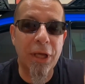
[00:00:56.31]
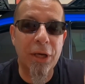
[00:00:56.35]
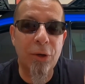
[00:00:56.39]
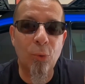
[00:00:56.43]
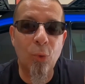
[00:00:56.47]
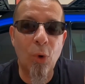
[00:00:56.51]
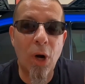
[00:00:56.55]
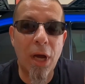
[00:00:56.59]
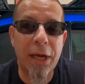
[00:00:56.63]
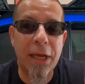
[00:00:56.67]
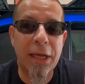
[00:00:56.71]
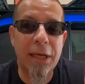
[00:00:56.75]

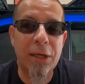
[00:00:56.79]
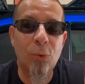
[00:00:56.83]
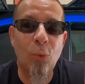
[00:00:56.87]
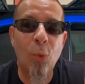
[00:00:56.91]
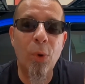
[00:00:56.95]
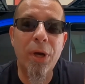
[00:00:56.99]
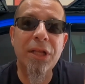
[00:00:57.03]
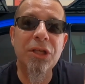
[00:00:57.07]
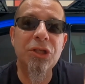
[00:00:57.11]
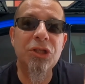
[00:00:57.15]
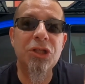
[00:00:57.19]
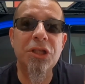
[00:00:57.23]
and rugged
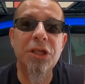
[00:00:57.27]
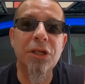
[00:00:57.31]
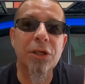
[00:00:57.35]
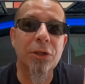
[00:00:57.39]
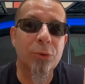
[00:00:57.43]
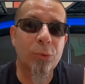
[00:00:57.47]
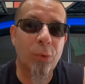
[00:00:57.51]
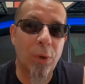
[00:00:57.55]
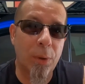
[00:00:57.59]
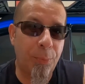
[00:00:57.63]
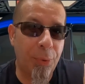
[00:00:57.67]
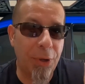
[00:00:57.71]

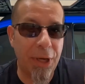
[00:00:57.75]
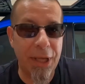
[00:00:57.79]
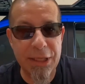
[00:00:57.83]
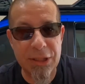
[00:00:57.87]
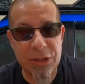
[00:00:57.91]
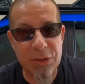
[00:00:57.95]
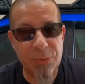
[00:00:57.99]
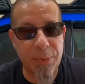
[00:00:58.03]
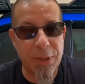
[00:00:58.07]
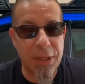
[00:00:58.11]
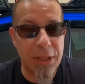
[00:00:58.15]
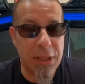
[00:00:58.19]
windshield
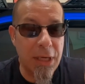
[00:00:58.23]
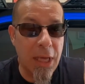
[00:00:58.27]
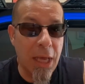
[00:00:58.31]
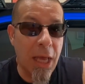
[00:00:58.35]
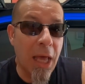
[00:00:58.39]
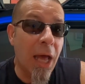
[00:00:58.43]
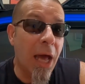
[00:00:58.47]
replacement.